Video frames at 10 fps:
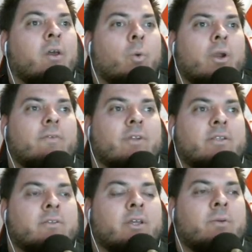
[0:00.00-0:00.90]
We're going to have
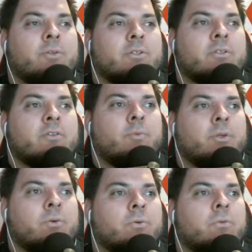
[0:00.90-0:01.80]
lots of languages. This will be
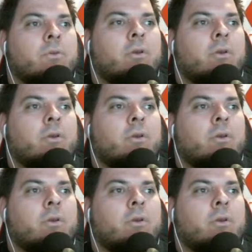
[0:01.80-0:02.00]
cool.